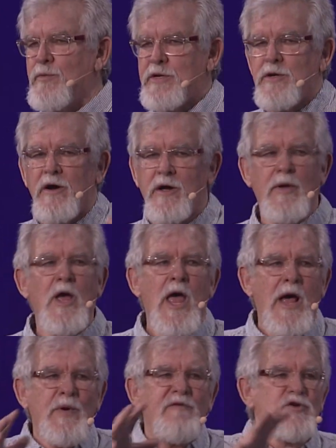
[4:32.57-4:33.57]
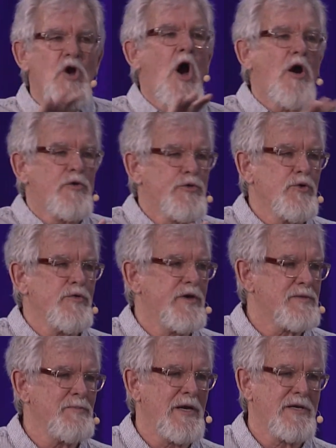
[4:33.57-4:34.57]
We talk about, and we've talked through
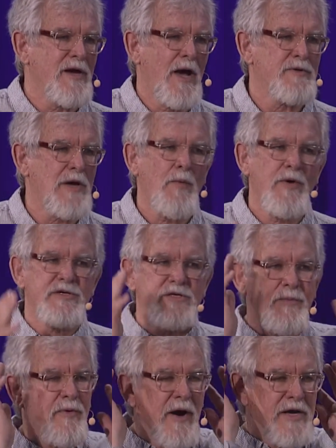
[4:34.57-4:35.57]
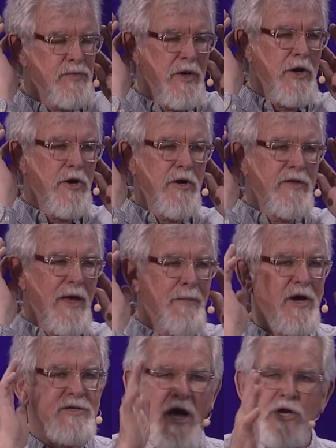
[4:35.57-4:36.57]
this many times. So I wasn't surprised when I heard that
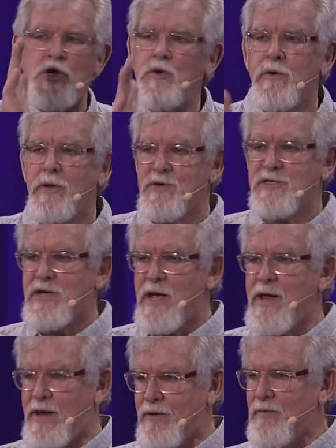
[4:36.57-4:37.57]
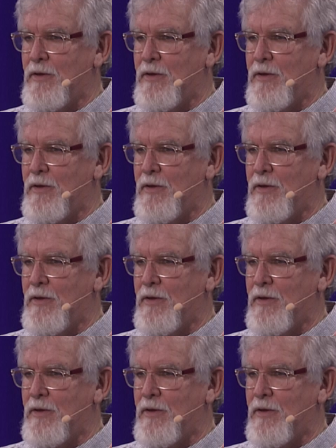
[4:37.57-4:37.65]
because I knew what he was saying.